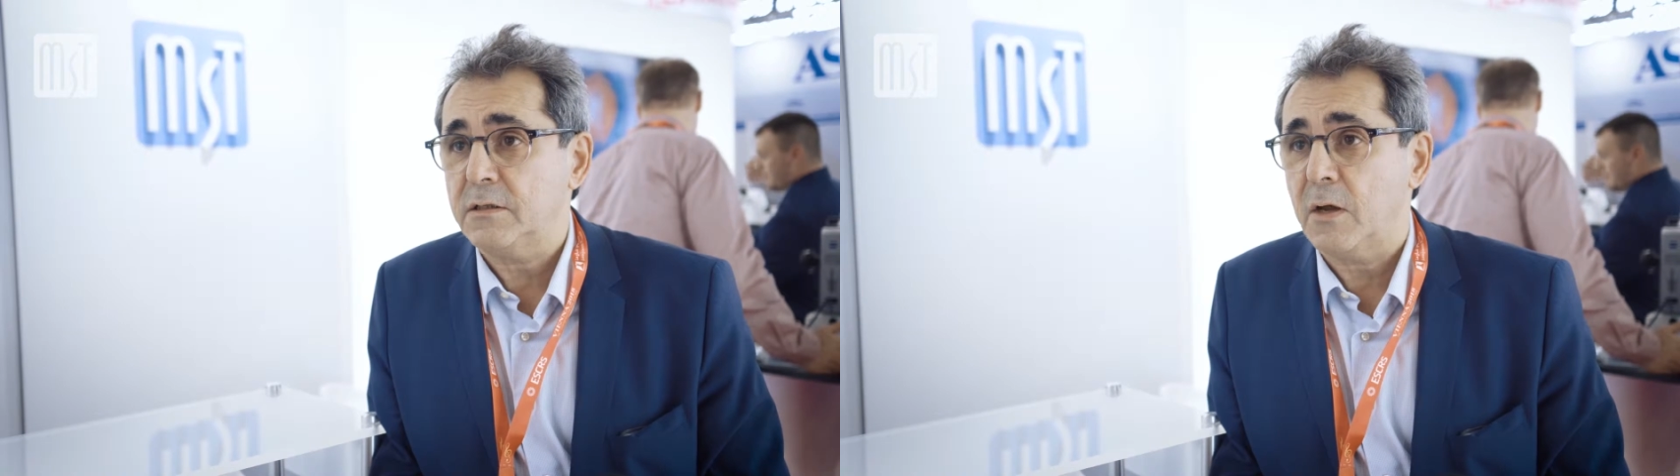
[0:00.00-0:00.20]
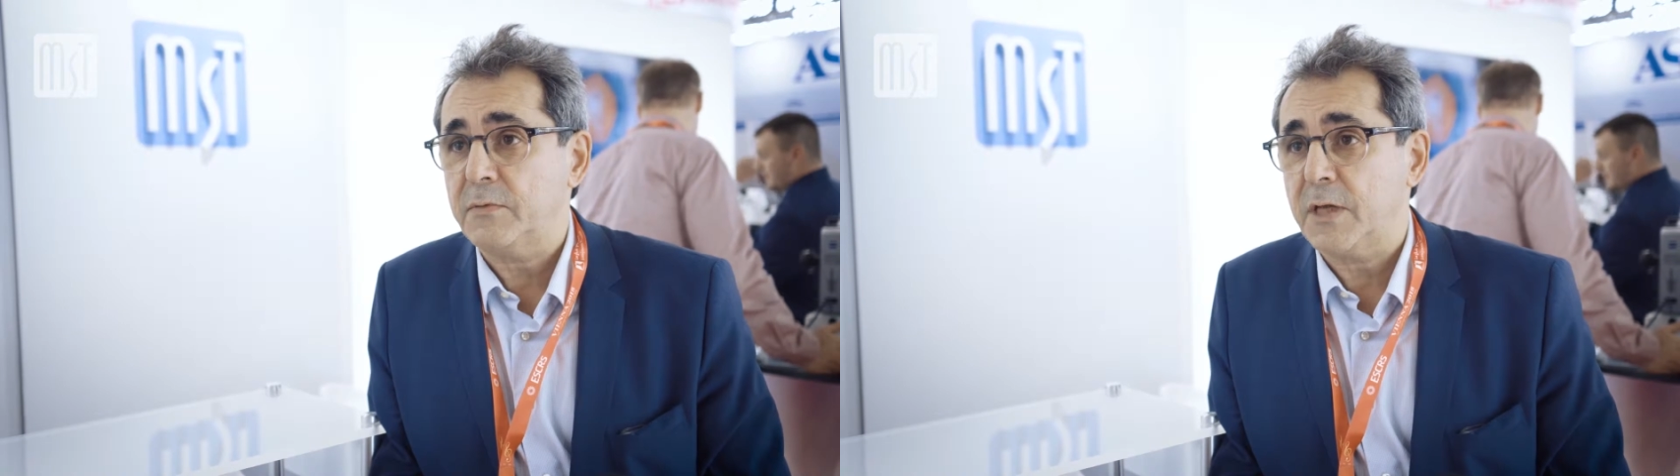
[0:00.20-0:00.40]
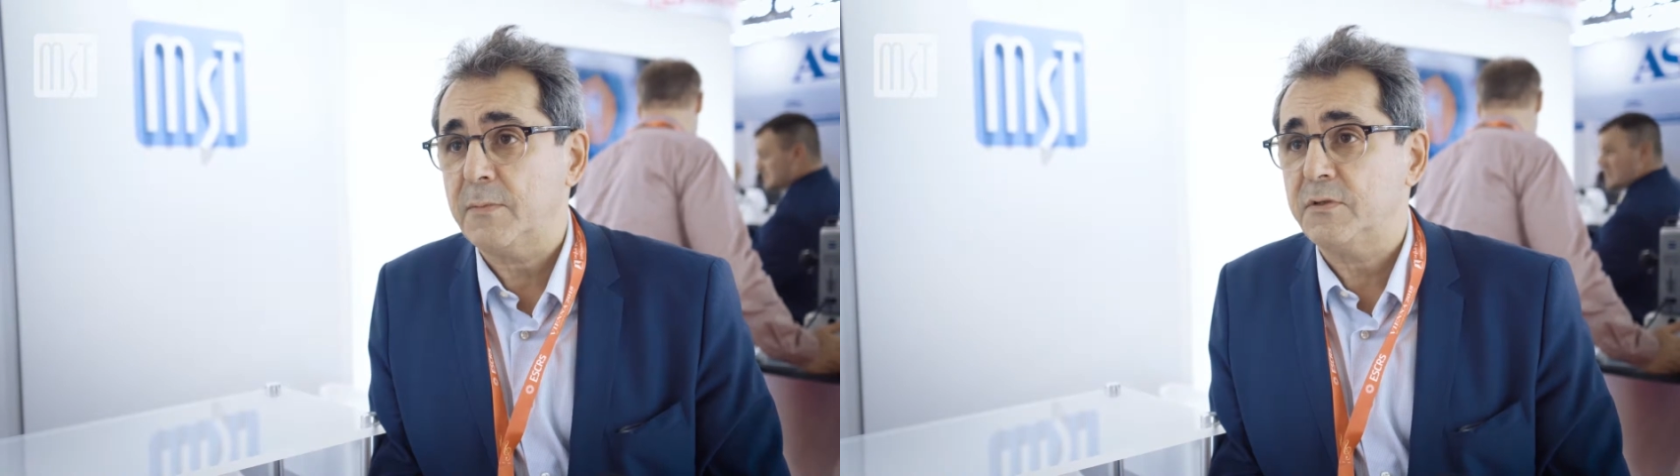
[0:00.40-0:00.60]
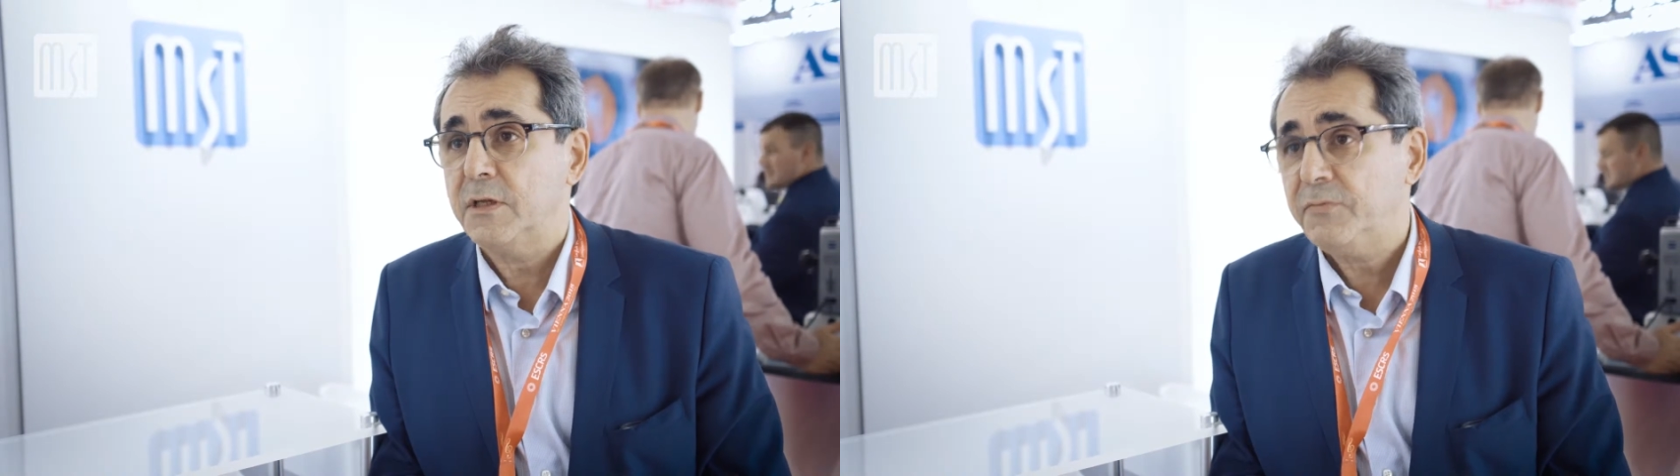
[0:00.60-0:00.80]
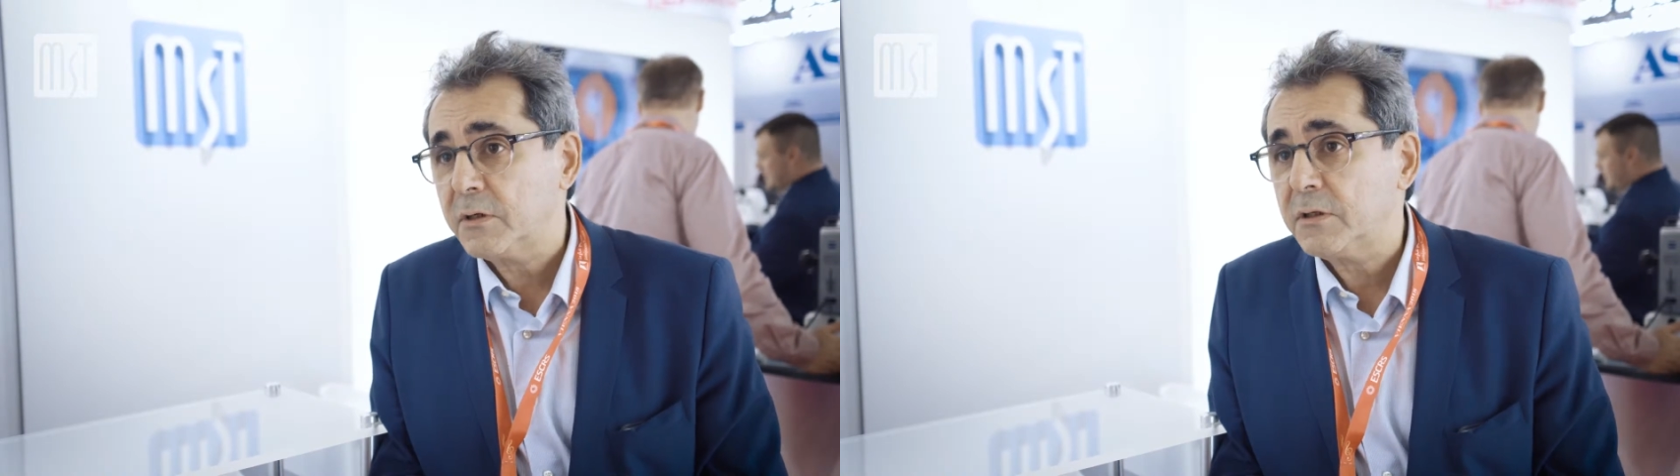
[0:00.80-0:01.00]
sometimes
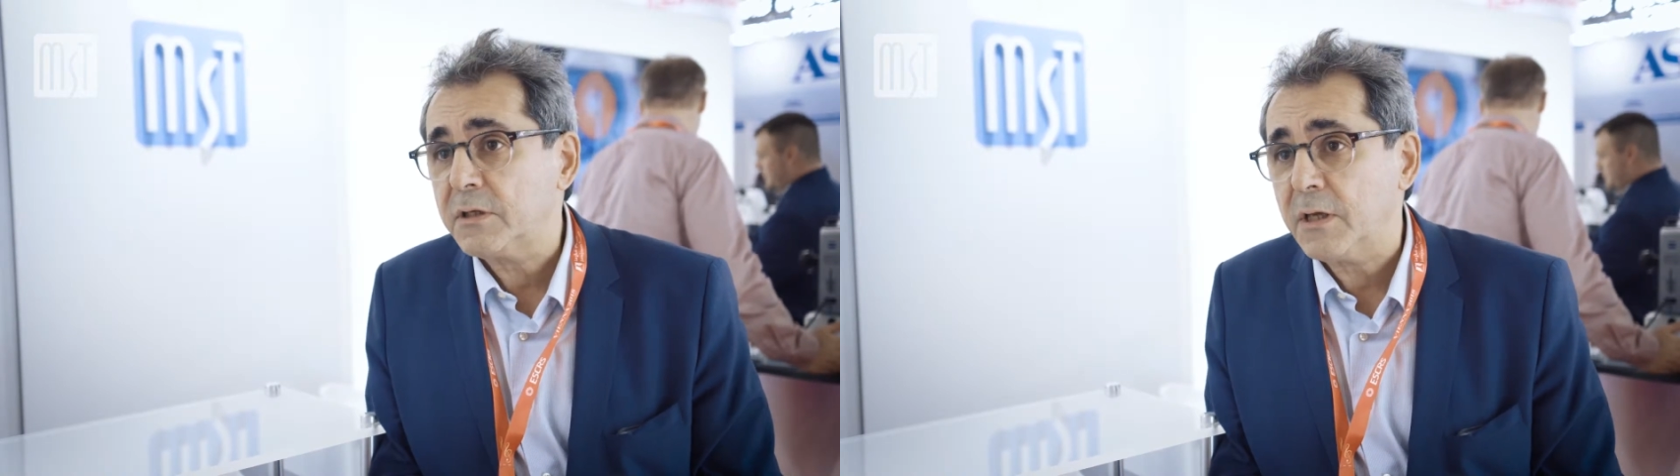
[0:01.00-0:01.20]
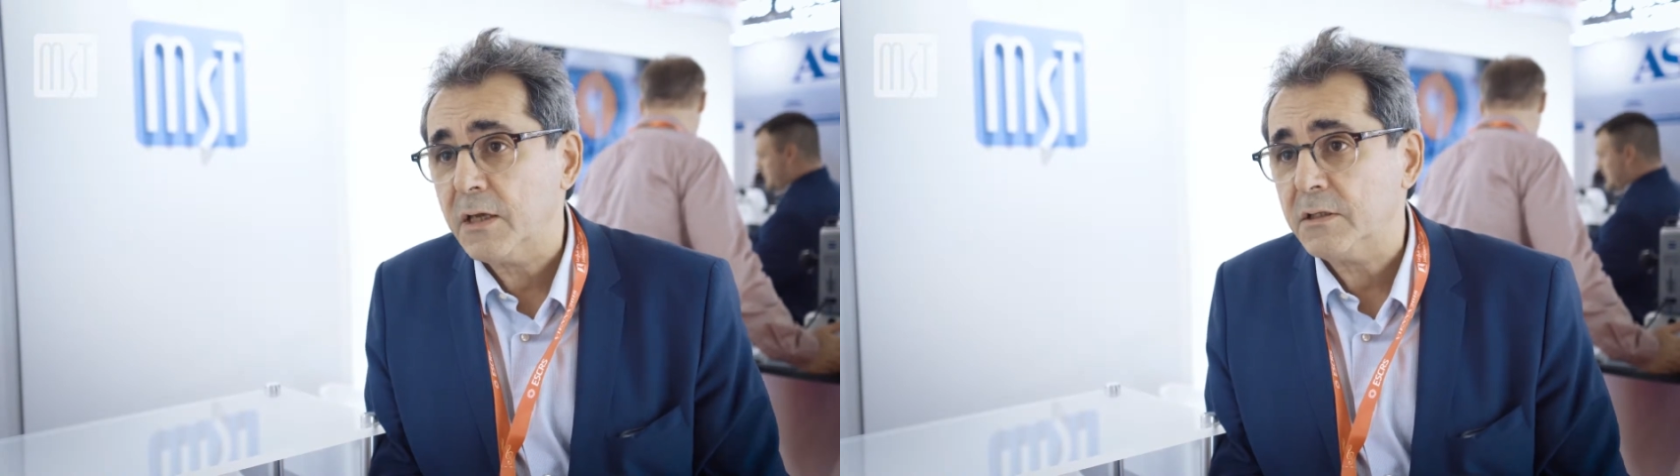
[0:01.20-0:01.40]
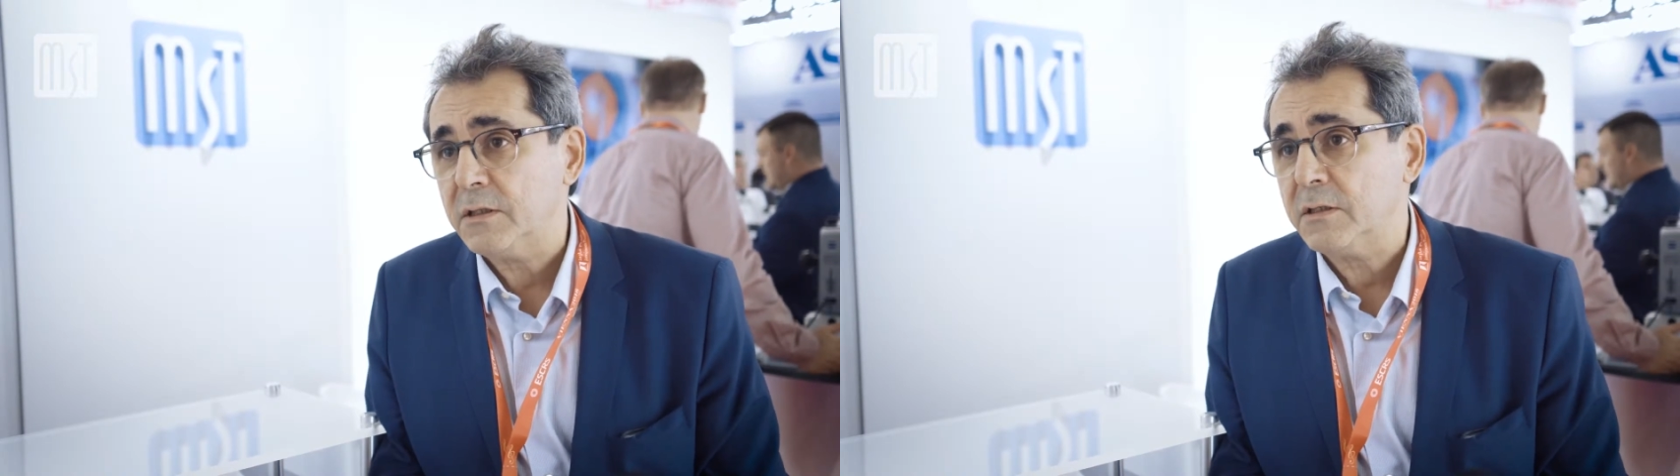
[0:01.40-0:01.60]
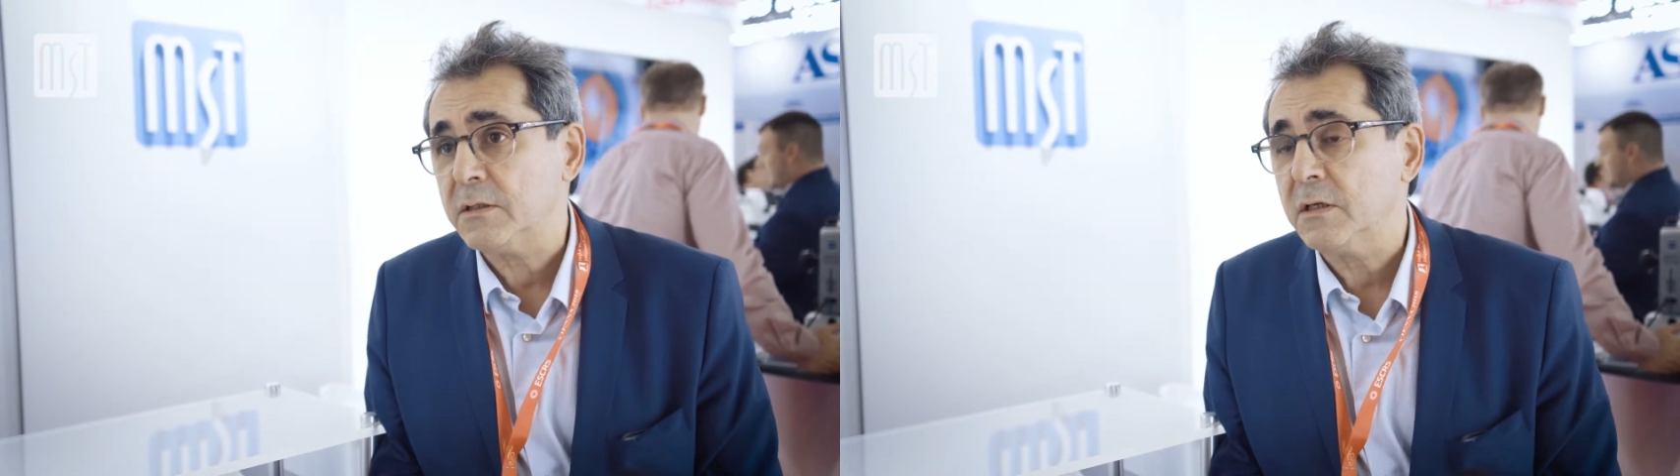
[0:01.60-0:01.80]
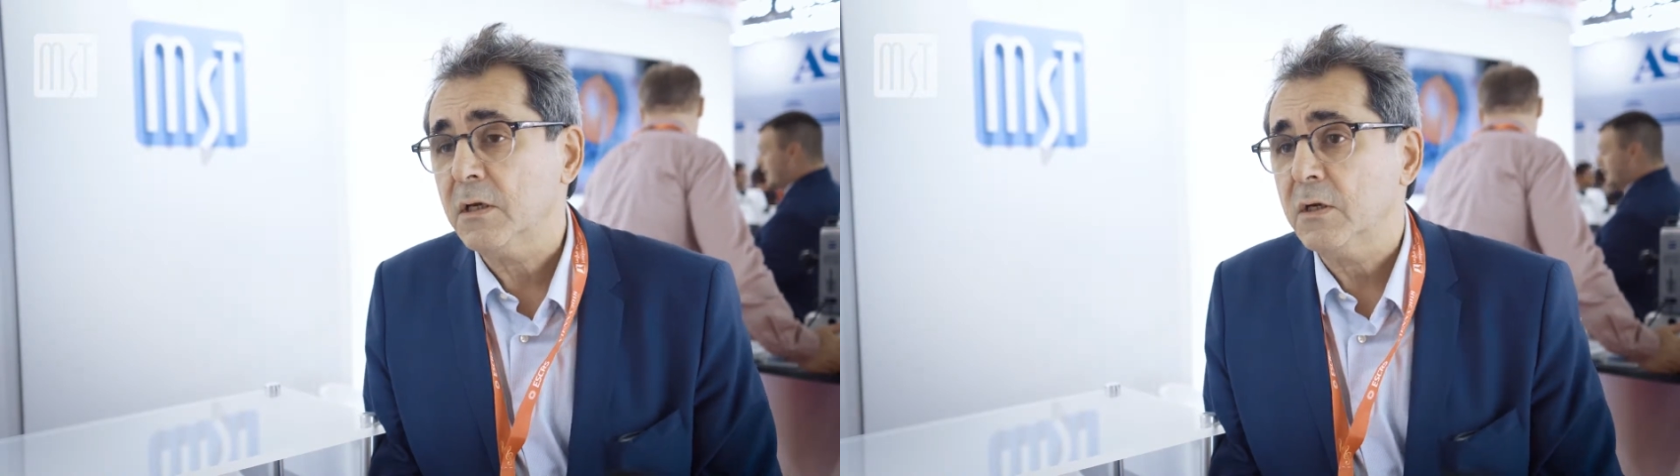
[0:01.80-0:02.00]
difficult cases.